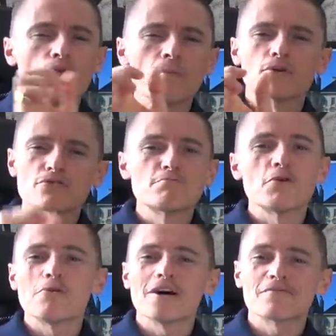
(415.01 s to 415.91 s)
almost
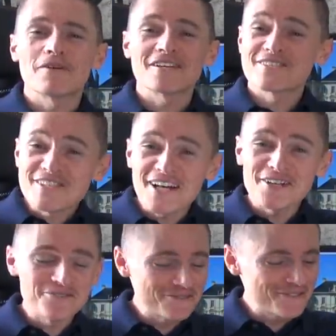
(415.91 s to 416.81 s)
bought one
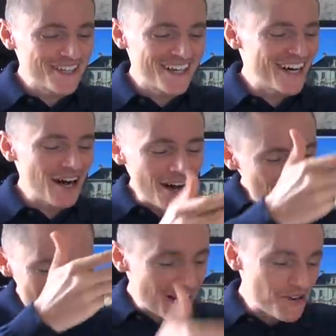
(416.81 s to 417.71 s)
myself.
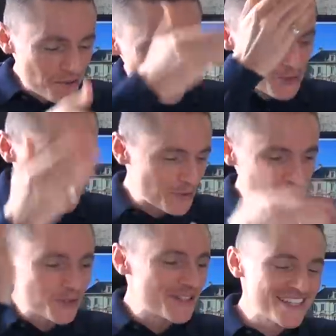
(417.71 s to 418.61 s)
I mean, I almost bought
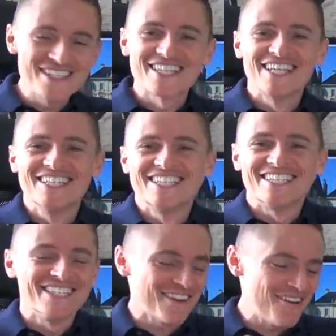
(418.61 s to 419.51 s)
all of these,
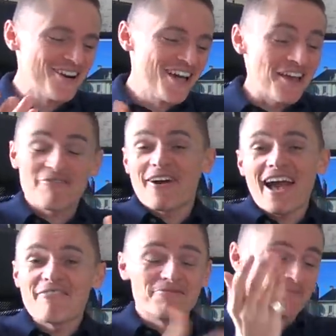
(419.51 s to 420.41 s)
you know, if I
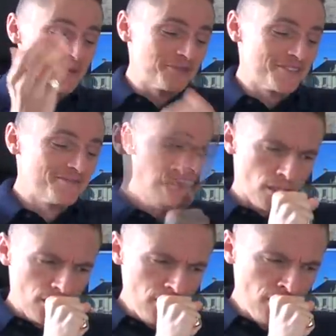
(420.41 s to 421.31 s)
haven't bought them.
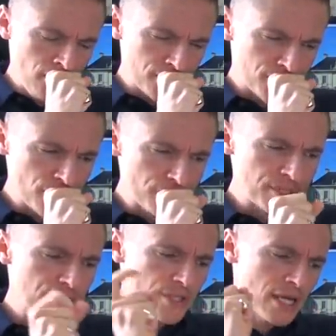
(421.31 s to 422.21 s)
Excuse
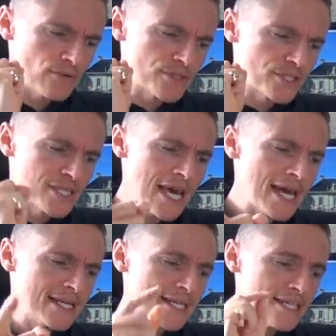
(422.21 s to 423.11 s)
me. So that was
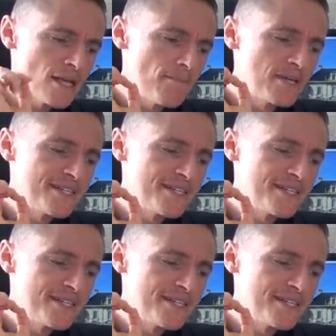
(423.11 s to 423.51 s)
10. Number